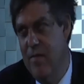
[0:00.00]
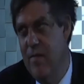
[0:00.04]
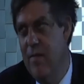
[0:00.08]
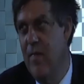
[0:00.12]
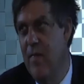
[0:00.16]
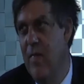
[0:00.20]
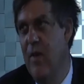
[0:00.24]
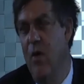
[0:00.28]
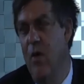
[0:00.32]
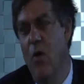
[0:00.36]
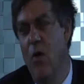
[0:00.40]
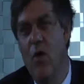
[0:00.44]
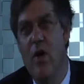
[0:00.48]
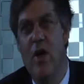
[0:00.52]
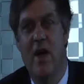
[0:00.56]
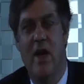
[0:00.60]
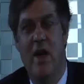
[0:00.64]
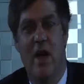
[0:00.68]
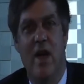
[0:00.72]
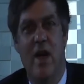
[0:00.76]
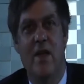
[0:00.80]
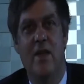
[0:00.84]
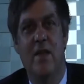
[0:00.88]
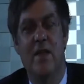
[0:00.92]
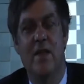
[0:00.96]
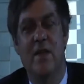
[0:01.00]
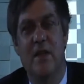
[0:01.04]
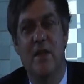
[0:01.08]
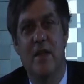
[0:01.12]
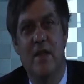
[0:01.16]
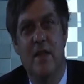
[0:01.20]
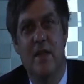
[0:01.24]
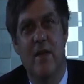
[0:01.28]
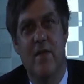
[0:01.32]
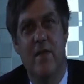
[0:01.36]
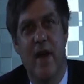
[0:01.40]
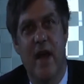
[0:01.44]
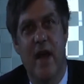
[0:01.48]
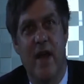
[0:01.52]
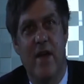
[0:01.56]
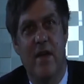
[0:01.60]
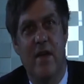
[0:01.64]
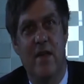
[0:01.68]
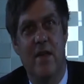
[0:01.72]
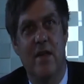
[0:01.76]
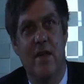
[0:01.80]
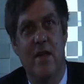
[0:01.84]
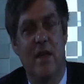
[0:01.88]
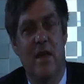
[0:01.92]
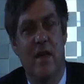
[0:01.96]
organized this
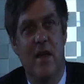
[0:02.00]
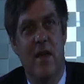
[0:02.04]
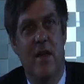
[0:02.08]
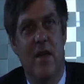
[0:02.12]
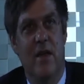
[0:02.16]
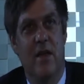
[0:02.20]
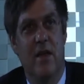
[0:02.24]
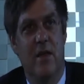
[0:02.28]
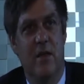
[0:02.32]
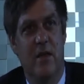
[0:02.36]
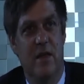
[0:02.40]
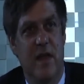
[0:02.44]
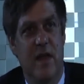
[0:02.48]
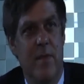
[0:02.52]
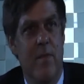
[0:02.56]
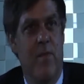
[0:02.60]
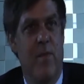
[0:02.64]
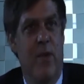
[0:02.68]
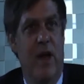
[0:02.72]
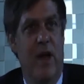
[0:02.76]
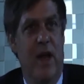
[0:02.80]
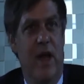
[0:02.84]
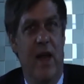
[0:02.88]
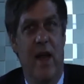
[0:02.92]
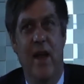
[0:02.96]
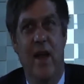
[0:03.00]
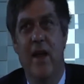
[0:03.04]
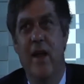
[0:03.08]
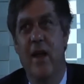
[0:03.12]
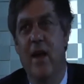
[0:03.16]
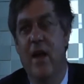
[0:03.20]
event to simply